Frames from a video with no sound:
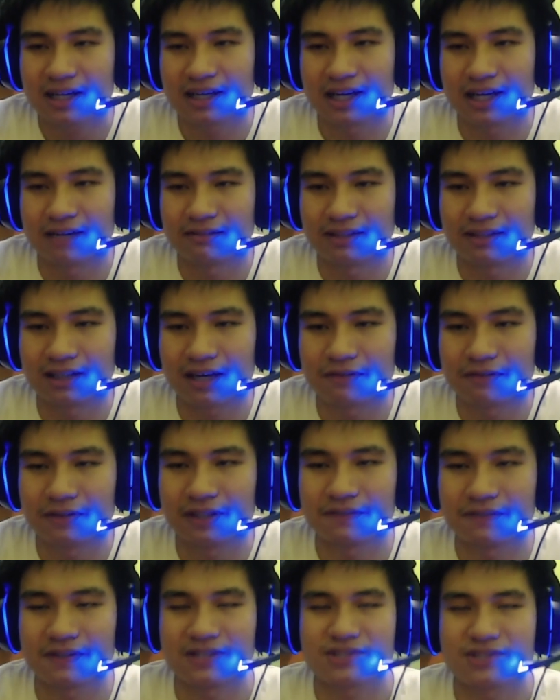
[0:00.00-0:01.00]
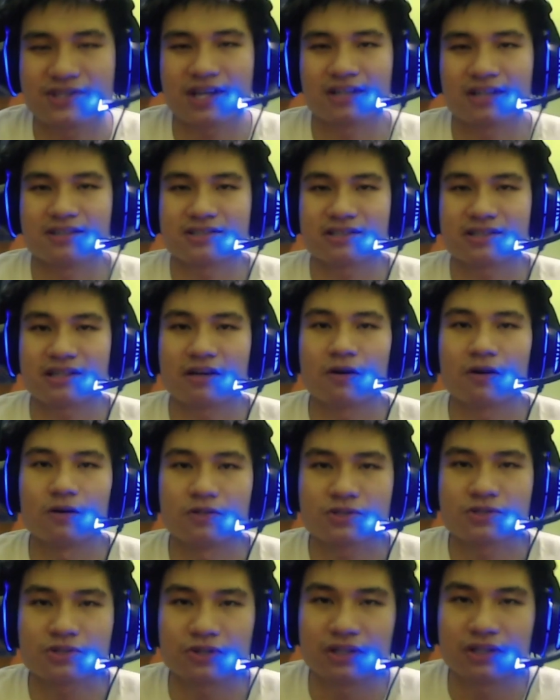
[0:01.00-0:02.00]
I will leave his channel's link
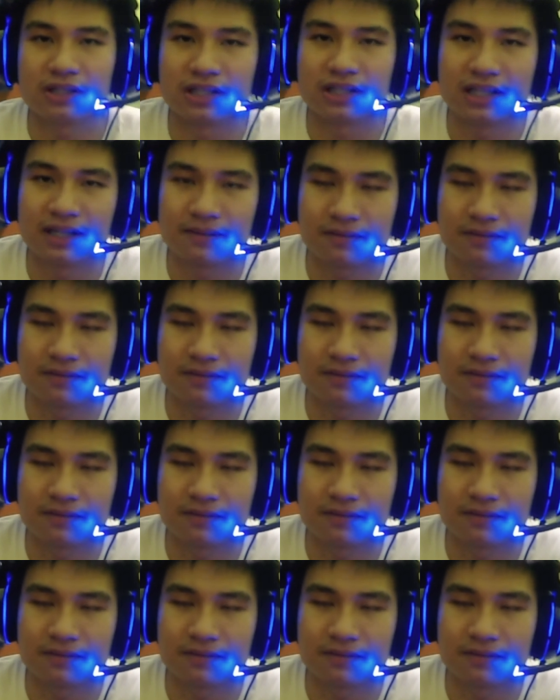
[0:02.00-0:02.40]
also in the,